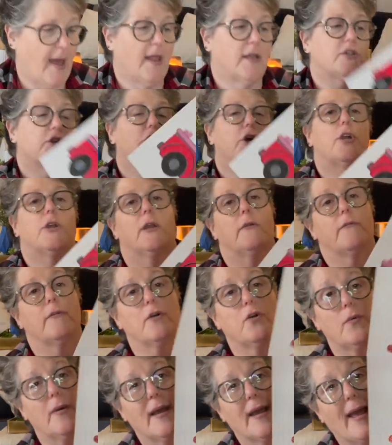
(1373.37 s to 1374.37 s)
at Target real
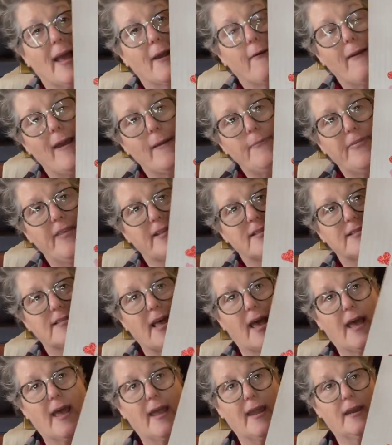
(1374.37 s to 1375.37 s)
quick. I grabbed this
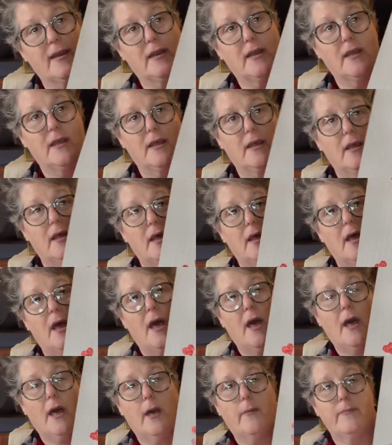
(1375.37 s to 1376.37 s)
sign,
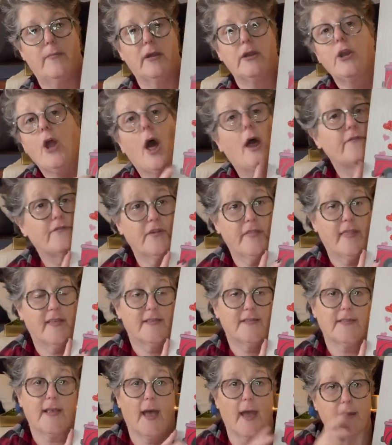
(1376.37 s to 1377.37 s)
um, not for this
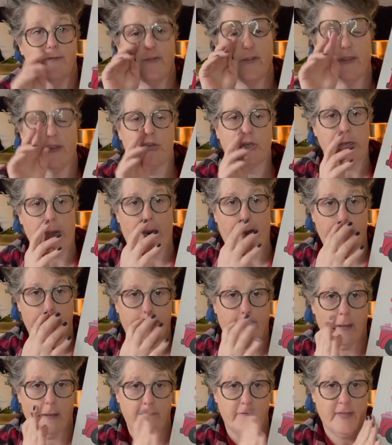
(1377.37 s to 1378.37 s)
sign, for the shape
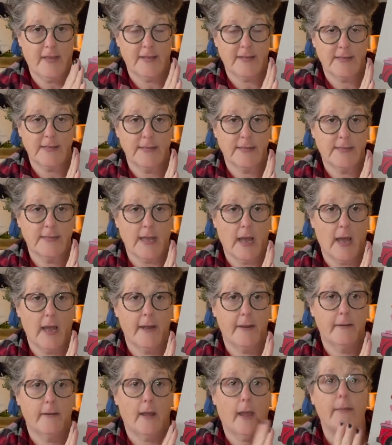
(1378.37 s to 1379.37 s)
of this
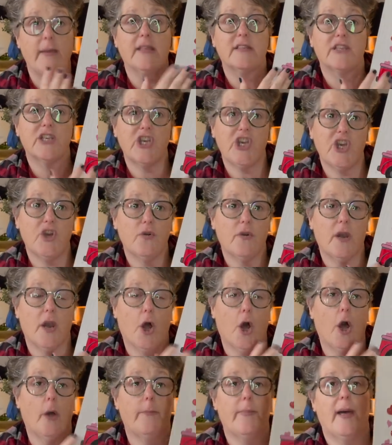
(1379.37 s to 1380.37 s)
sign. I mean, it's cute and
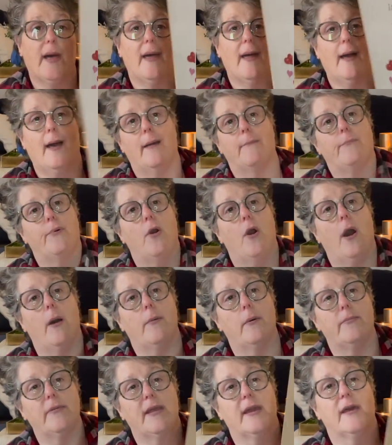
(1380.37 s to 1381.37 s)
all, but I'm
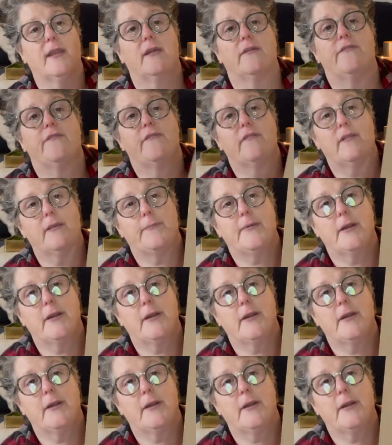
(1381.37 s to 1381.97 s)
probably gonna flip it